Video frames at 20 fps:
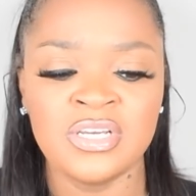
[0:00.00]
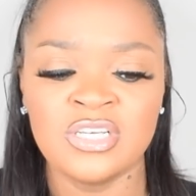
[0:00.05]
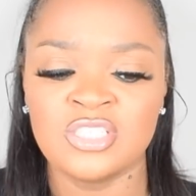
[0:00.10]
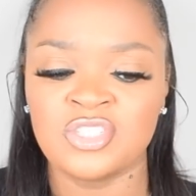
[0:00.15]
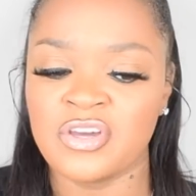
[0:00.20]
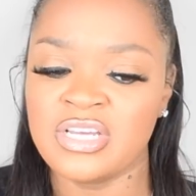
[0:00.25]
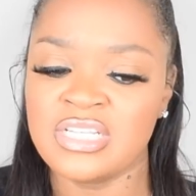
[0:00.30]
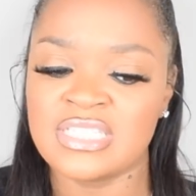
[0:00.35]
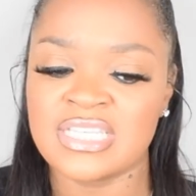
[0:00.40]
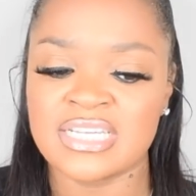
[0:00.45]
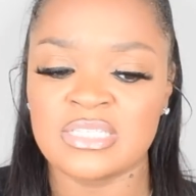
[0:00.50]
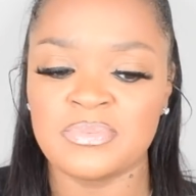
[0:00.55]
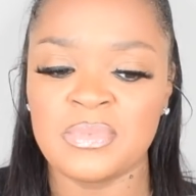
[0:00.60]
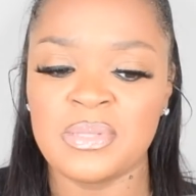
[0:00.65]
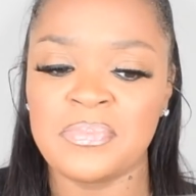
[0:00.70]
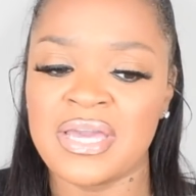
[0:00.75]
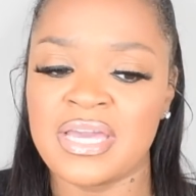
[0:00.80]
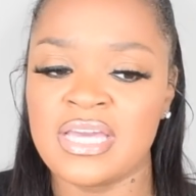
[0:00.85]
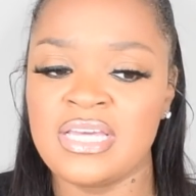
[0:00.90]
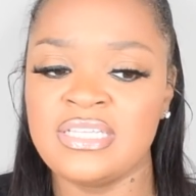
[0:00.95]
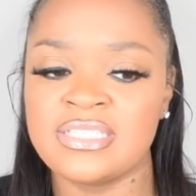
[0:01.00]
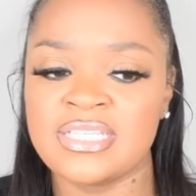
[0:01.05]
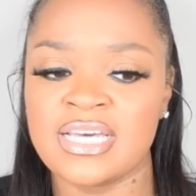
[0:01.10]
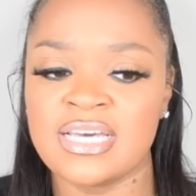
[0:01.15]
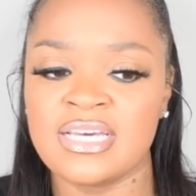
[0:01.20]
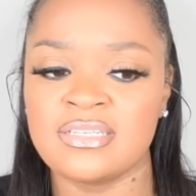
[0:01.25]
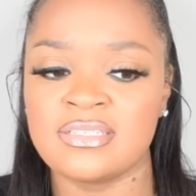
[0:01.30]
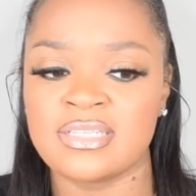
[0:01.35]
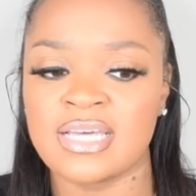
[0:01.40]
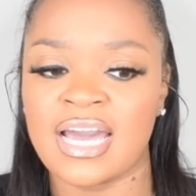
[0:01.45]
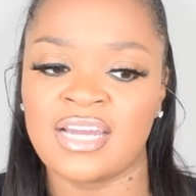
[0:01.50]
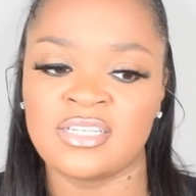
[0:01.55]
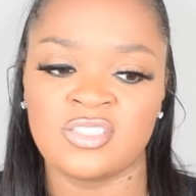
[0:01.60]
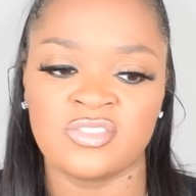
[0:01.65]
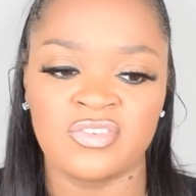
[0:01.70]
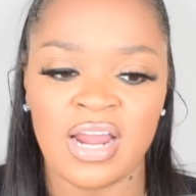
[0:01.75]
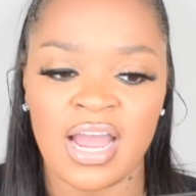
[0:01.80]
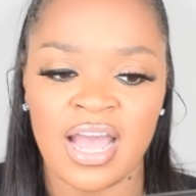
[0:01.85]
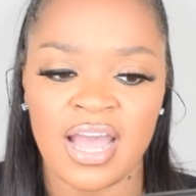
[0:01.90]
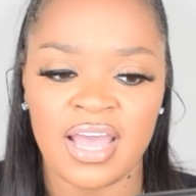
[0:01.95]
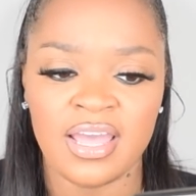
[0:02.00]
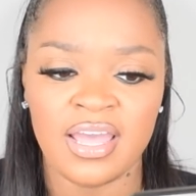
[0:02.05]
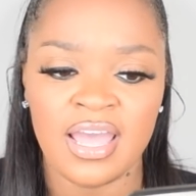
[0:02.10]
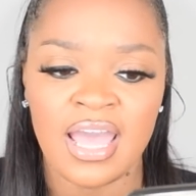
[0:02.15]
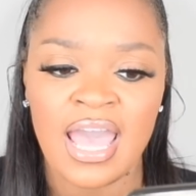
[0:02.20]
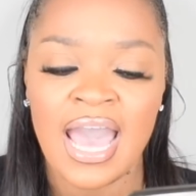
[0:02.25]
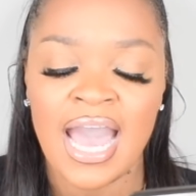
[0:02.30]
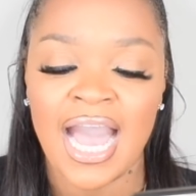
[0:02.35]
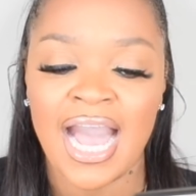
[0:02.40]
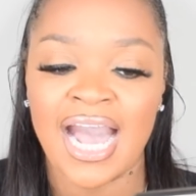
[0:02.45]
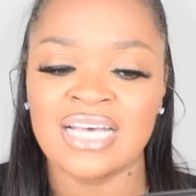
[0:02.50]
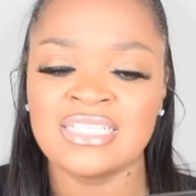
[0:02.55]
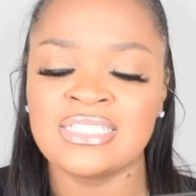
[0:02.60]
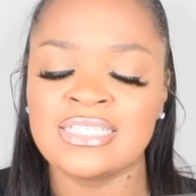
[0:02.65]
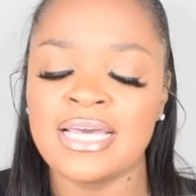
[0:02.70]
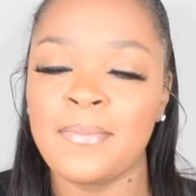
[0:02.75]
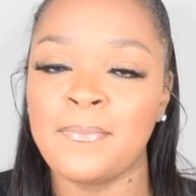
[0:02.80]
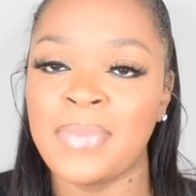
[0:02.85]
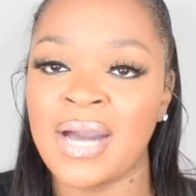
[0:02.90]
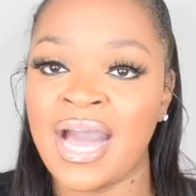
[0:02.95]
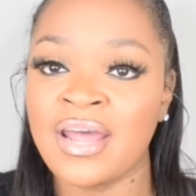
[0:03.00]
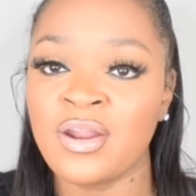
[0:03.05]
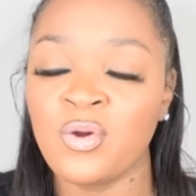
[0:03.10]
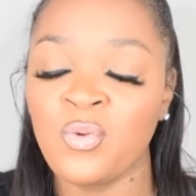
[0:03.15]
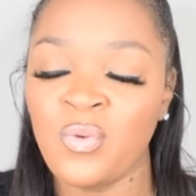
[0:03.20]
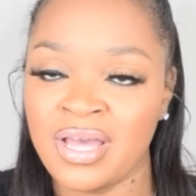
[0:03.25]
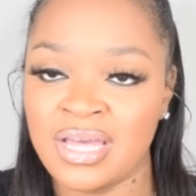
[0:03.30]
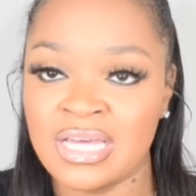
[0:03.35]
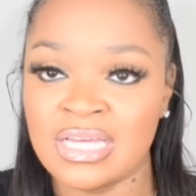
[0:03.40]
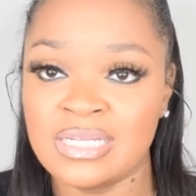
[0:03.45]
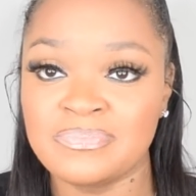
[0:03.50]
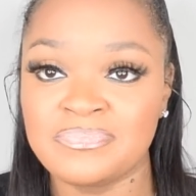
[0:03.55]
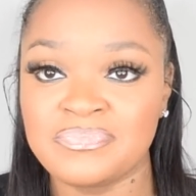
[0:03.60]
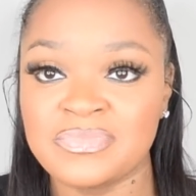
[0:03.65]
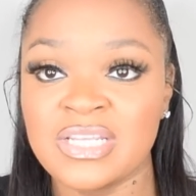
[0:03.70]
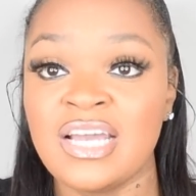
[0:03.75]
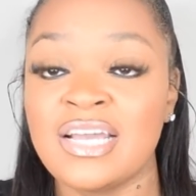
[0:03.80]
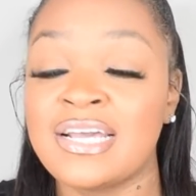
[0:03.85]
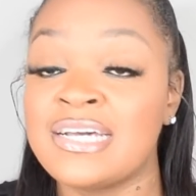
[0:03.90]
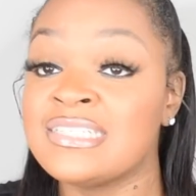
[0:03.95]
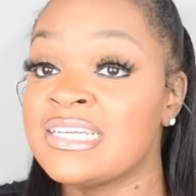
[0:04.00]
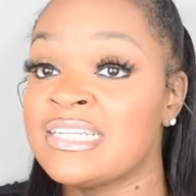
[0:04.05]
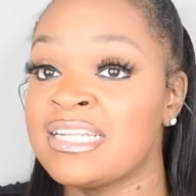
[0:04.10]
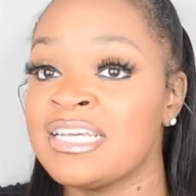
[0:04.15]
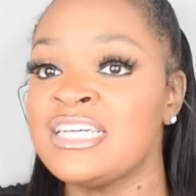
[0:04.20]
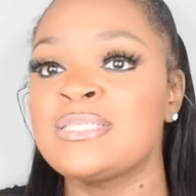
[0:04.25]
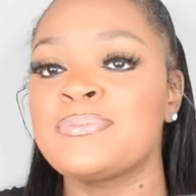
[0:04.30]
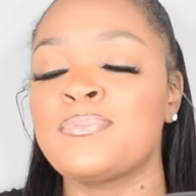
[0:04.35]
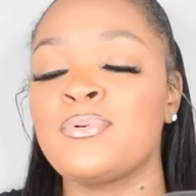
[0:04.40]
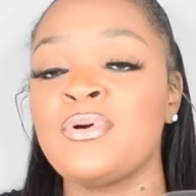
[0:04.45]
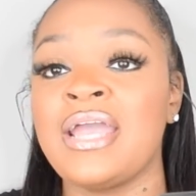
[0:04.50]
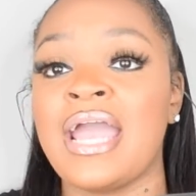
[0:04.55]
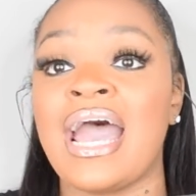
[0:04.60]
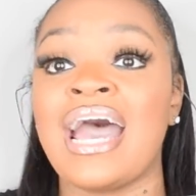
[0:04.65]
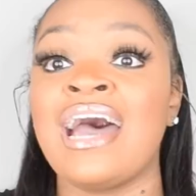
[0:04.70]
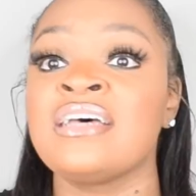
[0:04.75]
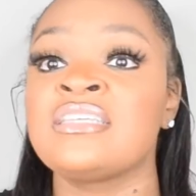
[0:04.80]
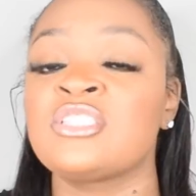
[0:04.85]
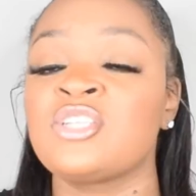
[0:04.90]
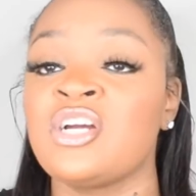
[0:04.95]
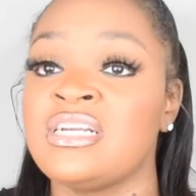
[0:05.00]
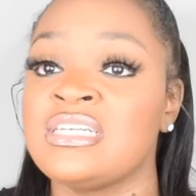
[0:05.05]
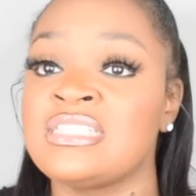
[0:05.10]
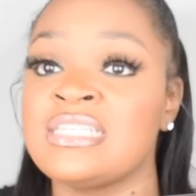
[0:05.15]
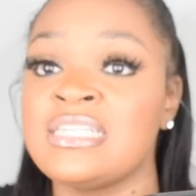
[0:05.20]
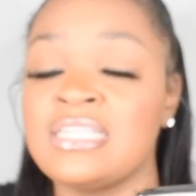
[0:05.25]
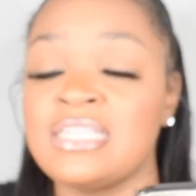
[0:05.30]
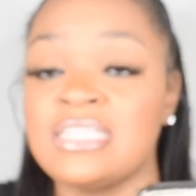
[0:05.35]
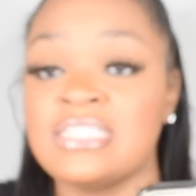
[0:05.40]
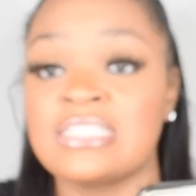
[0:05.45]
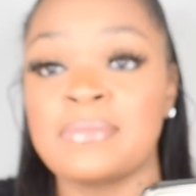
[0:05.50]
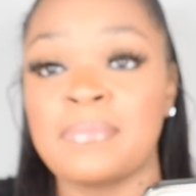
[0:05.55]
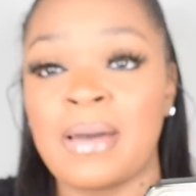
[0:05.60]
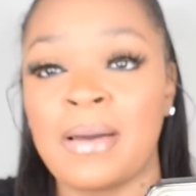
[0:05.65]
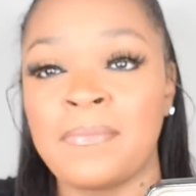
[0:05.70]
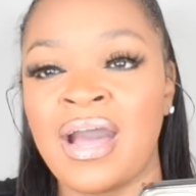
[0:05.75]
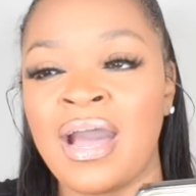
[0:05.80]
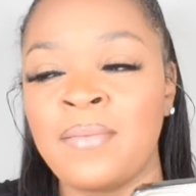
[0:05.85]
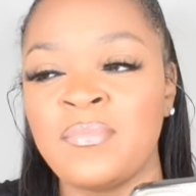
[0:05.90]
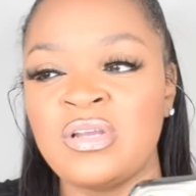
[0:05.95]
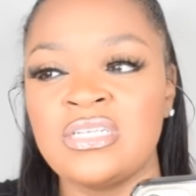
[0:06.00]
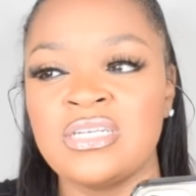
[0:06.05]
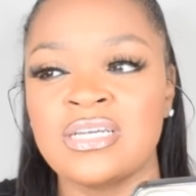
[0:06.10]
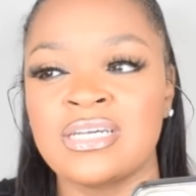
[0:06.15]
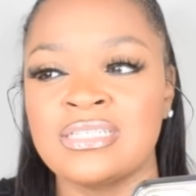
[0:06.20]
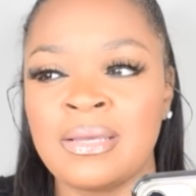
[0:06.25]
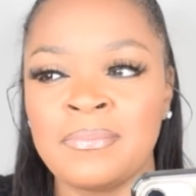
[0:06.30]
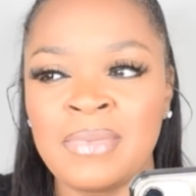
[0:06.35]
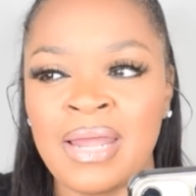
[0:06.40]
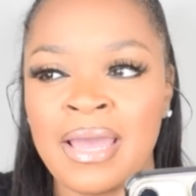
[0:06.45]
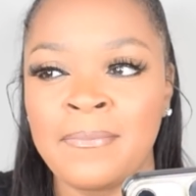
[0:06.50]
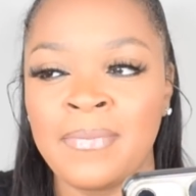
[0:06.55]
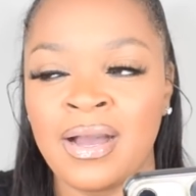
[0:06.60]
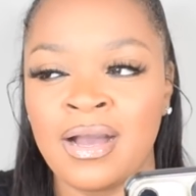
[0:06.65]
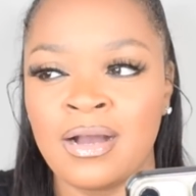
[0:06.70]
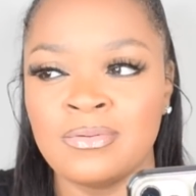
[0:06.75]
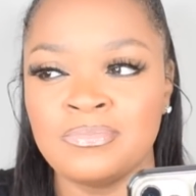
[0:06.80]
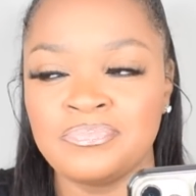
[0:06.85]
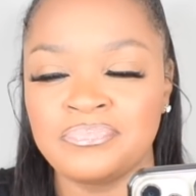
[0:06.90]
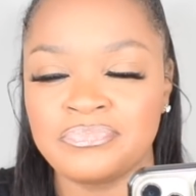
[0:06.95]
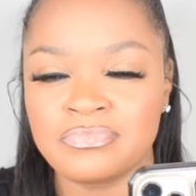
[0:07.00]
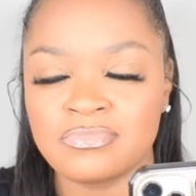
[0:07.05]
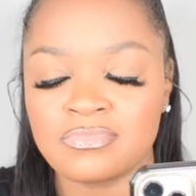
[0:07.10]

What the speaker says: So he texts me back. He says, I tried. I said, by the way, because at this point, I started sending it to my mom and shit, because I'm like, Mom,